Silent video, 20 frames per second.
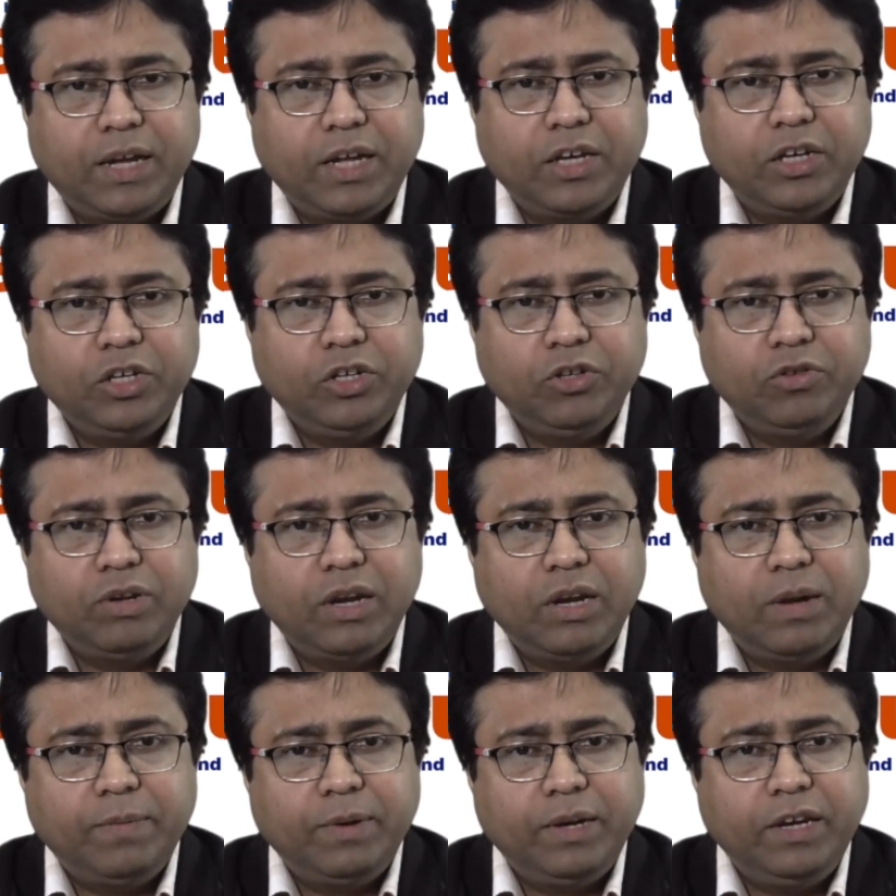and you will
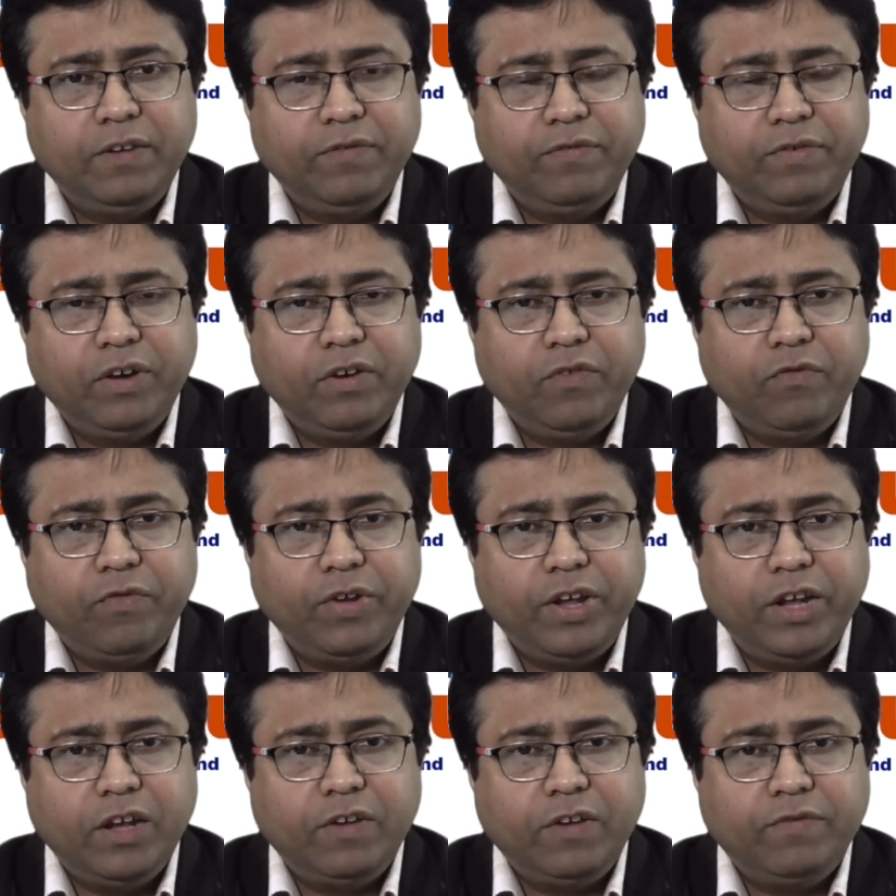have a different
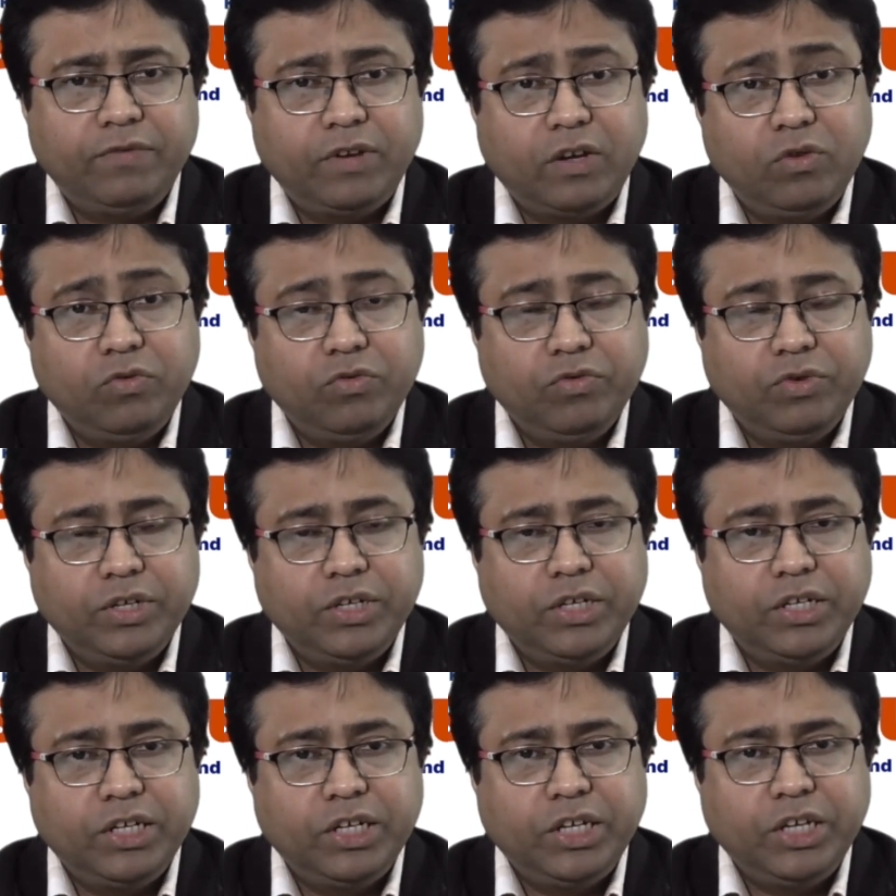way of now
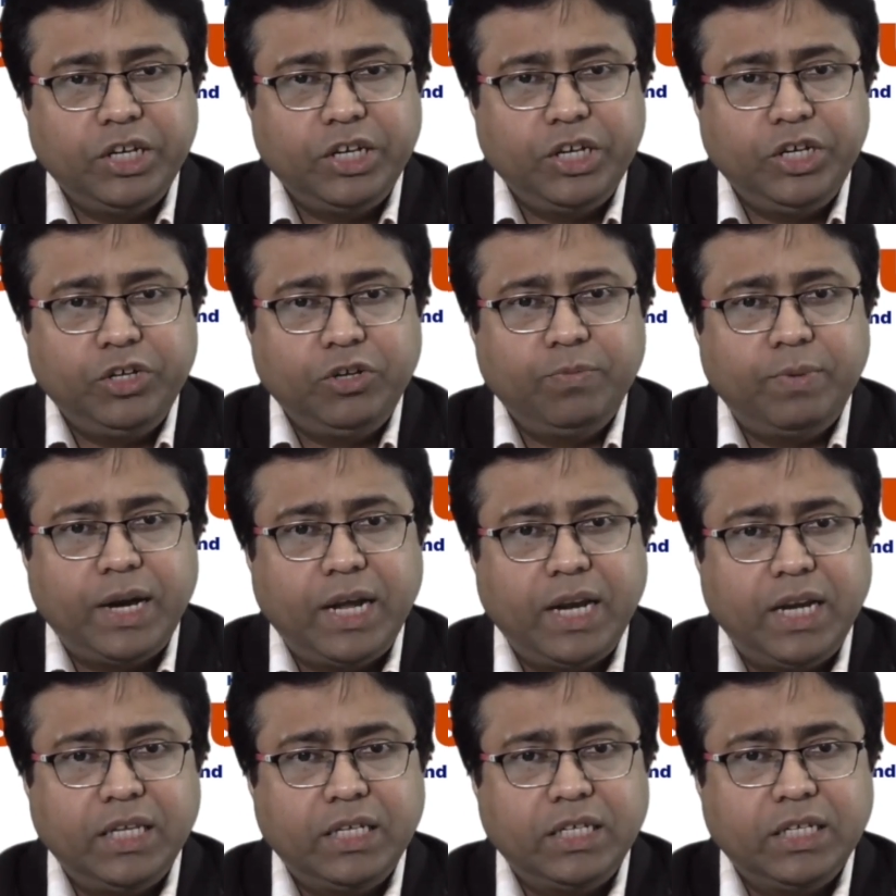looking into
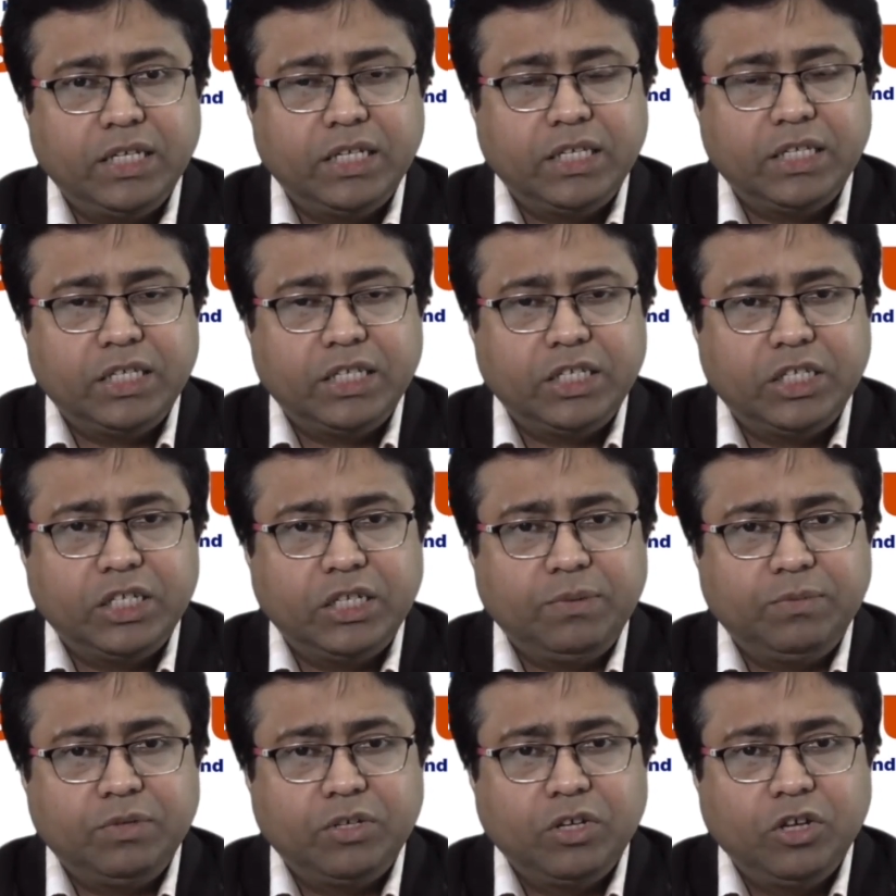biological
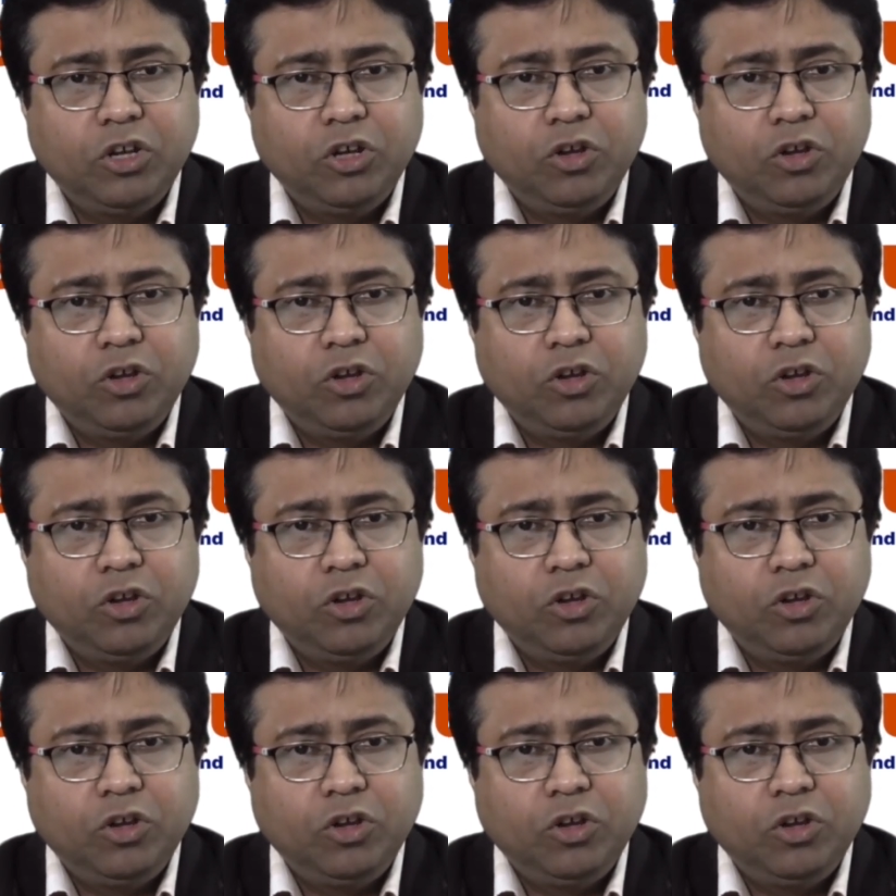systems